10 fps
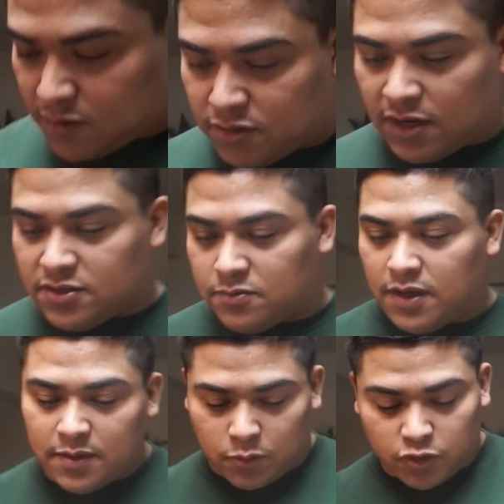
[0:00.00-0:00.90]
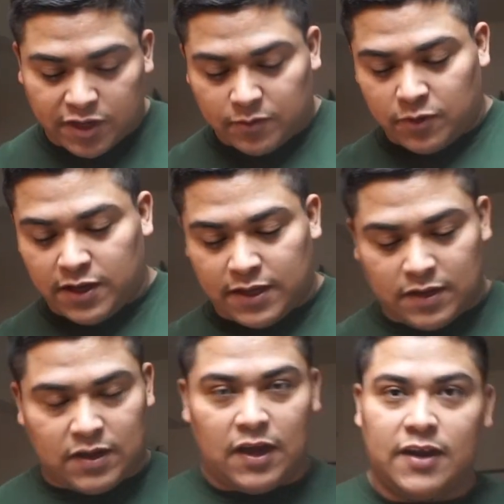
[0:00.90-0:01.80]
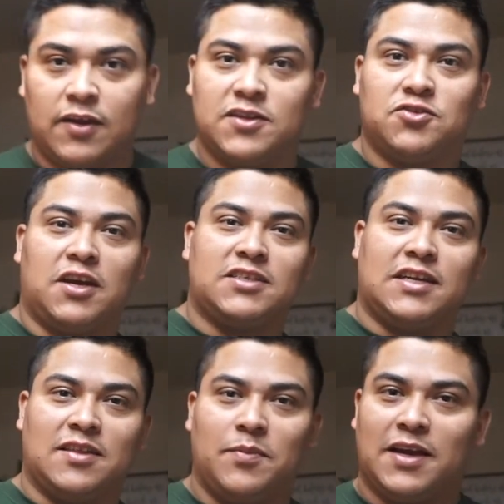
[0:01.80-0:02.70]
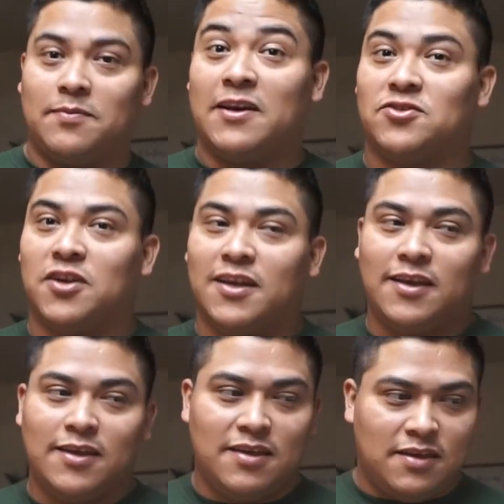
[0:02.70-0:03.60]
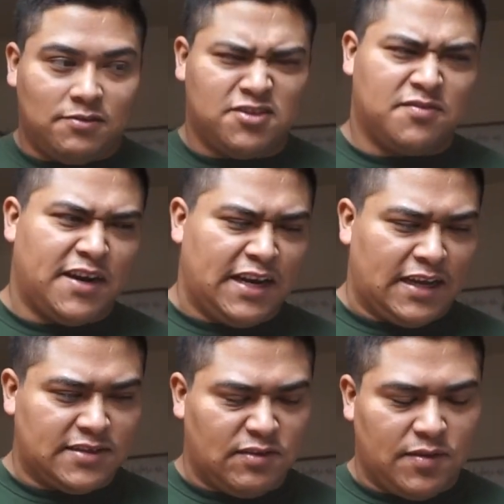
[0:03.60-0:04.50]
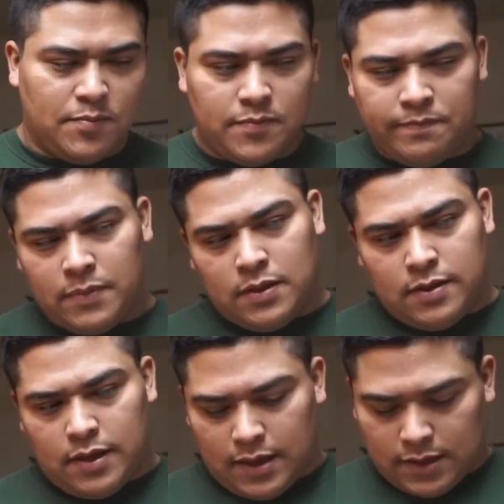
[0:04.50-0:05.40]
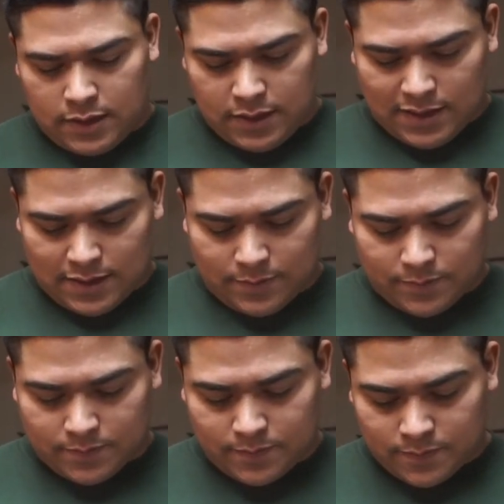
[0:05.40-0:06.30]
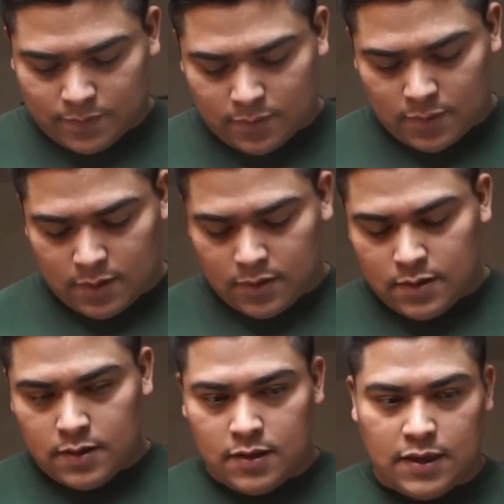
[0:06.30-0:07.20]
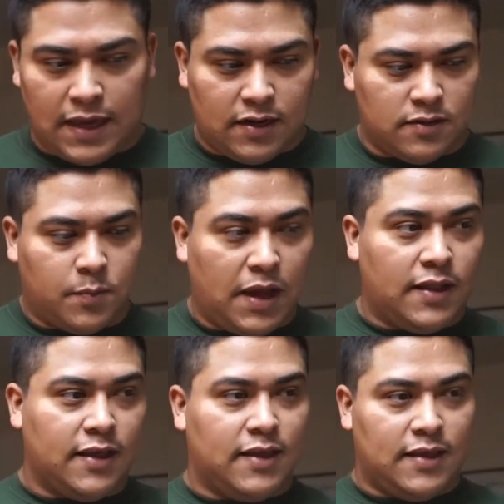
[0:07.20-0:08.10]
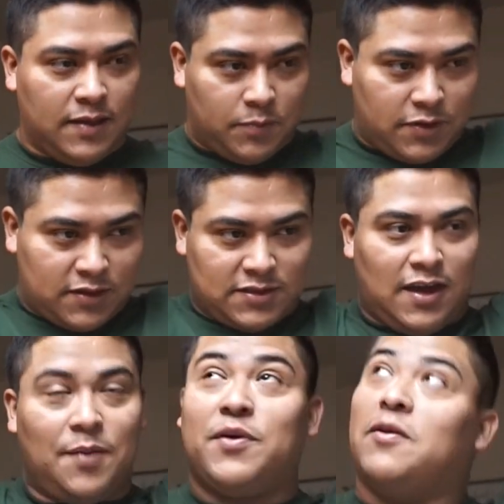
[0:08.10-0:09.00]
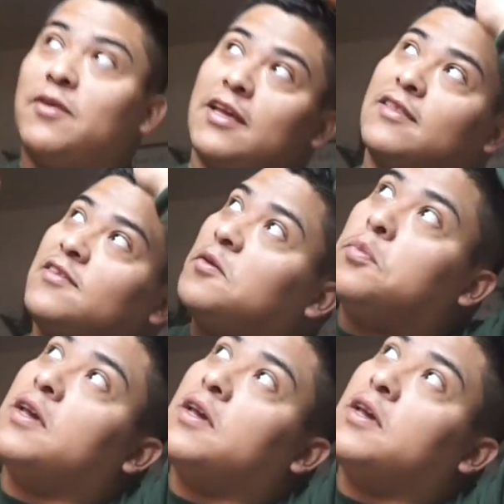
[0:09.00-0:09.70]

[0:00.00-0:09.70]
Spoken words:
the trash away and Morgan went and got all the trash out of the back of my truck, which is very nice of him. And he had it on the pallet and he put it on top and I went like this to